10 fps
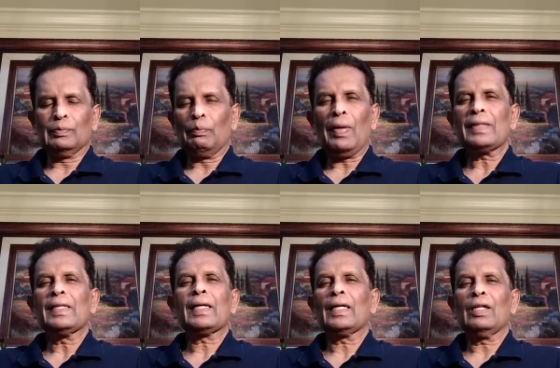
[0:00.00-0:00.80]

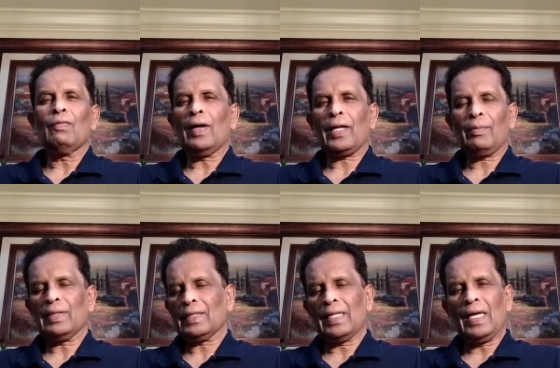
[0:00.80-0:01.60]
Basically, what I've
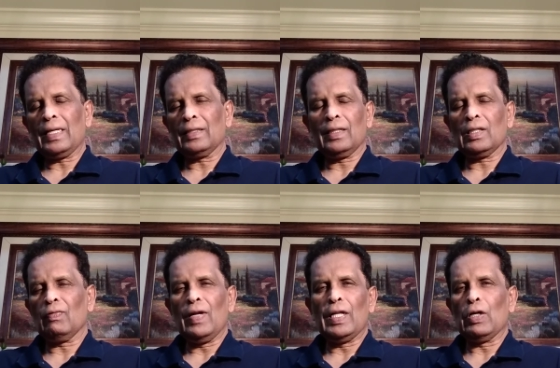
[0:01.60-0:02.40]
been saying in this
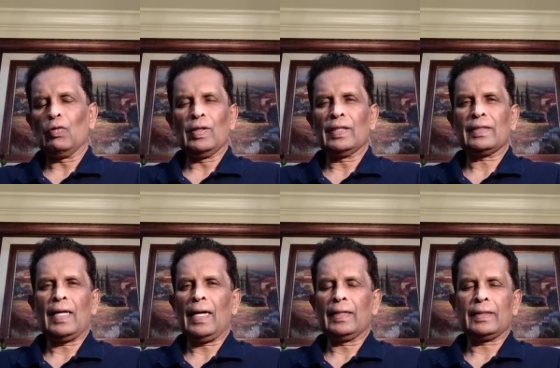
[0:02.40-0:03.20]
video is
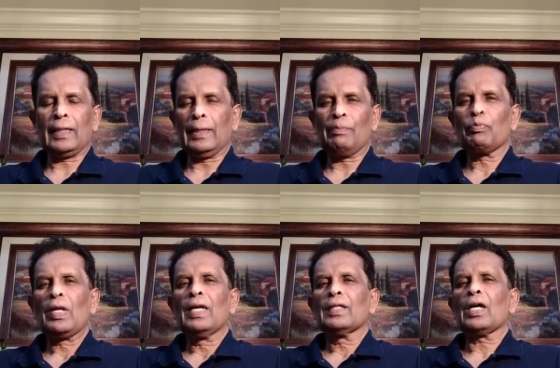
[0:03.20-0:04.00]
that
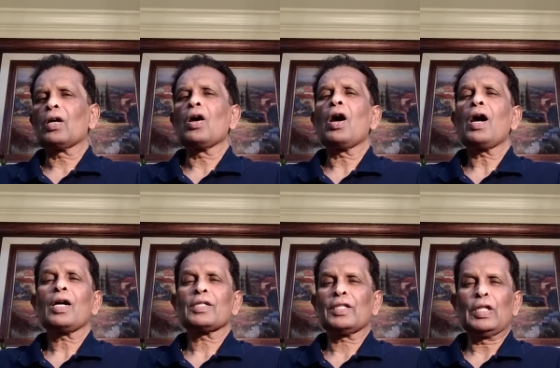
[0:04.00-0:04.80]
the
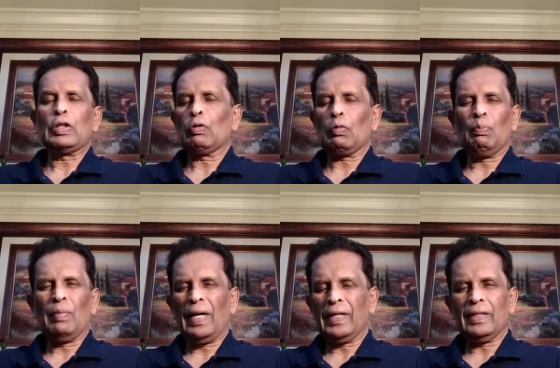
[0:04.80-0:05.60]
gods in your
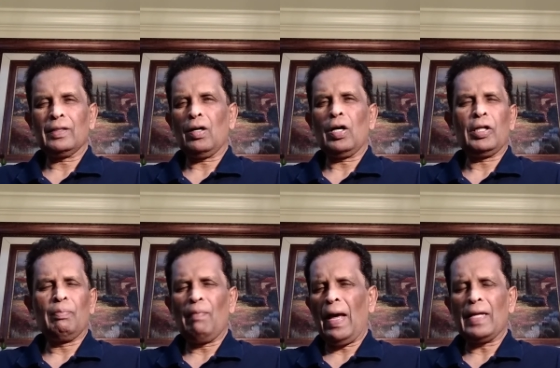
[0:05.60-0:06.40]
mind are
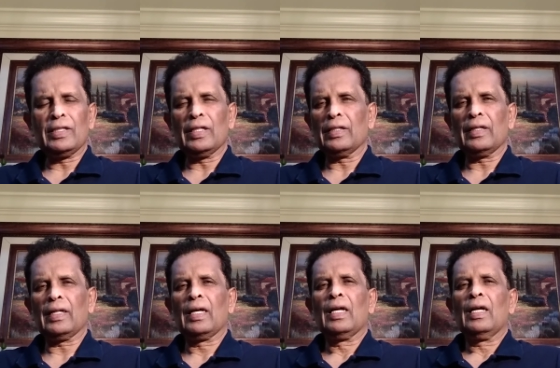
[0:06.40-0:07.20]

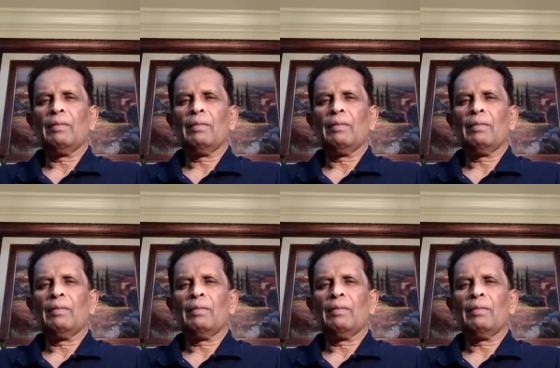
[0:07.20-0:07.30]
imagined